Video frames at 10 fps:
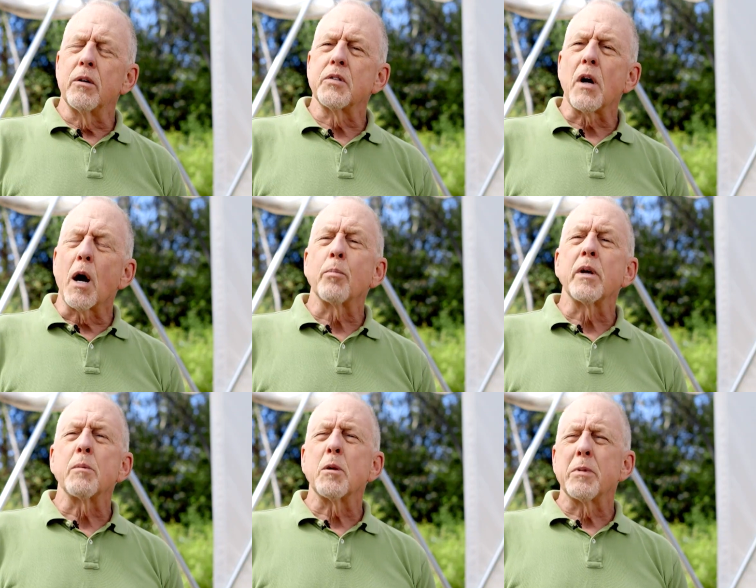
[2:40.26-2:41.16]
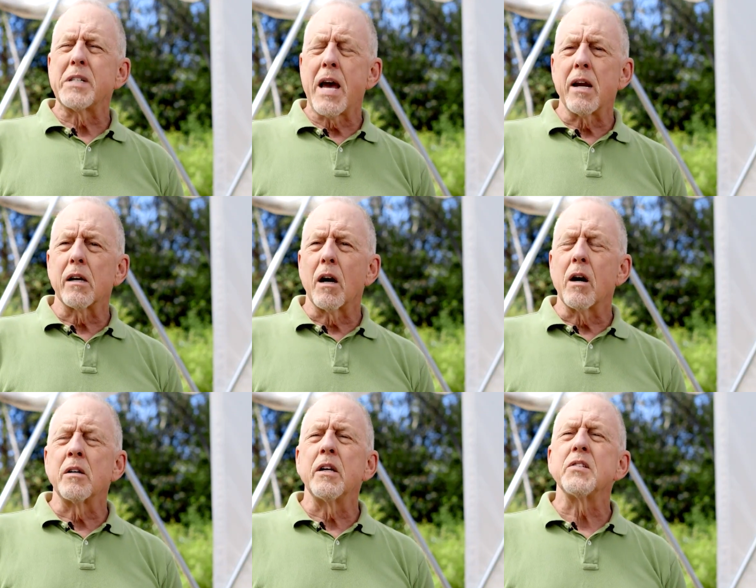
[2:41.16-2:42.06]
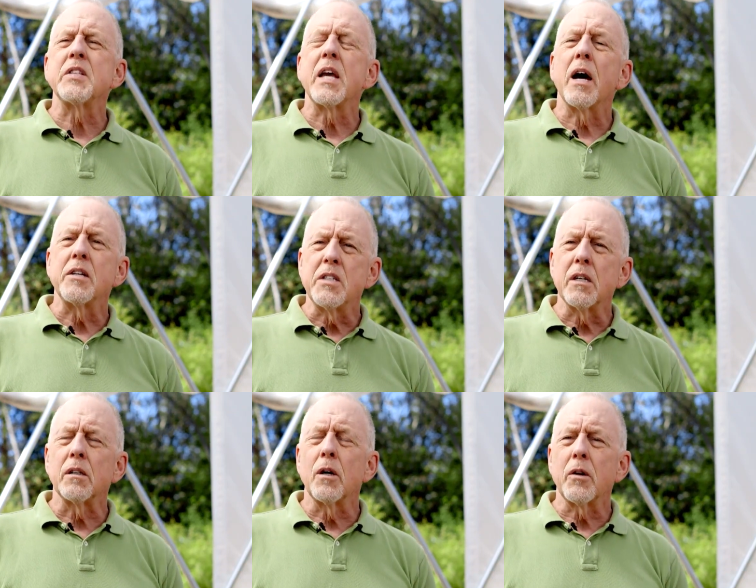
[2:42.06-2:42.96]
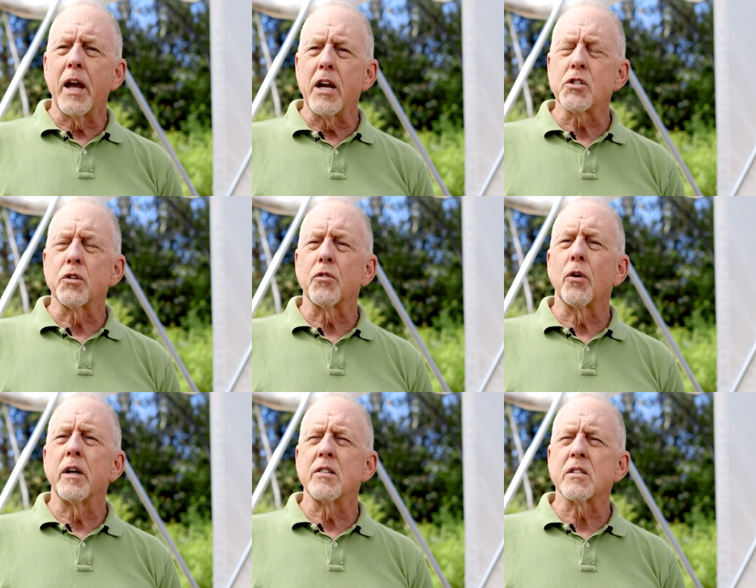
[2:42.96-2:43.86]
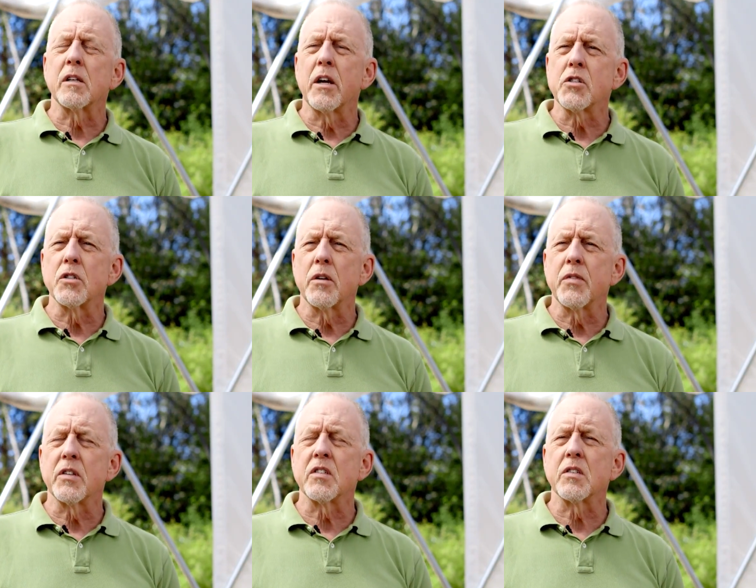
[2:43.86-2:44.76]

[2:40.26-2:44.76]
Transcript: Cruz Arboretum and Botanic Garden is the ideal location for an installation of this